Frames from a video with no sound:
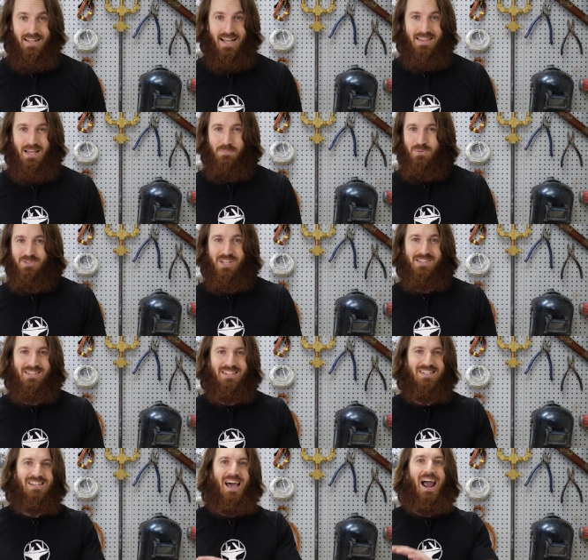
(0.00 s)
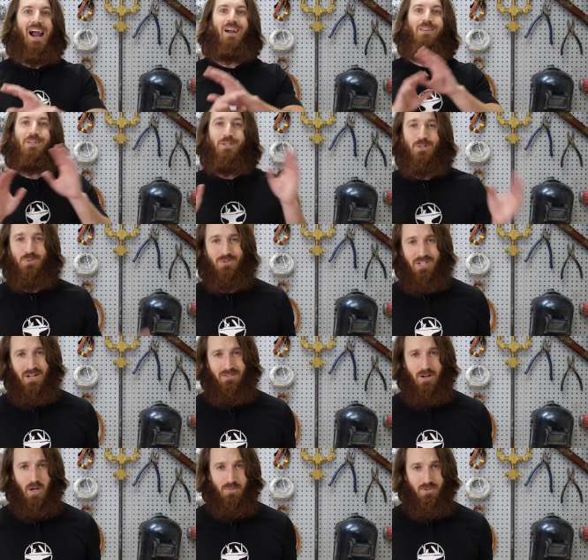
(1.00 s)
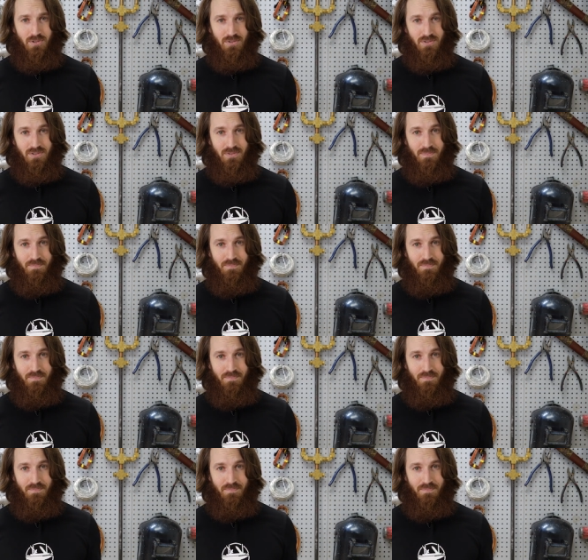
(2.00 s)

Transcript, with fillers: and that presents an entirely new set of obstacles.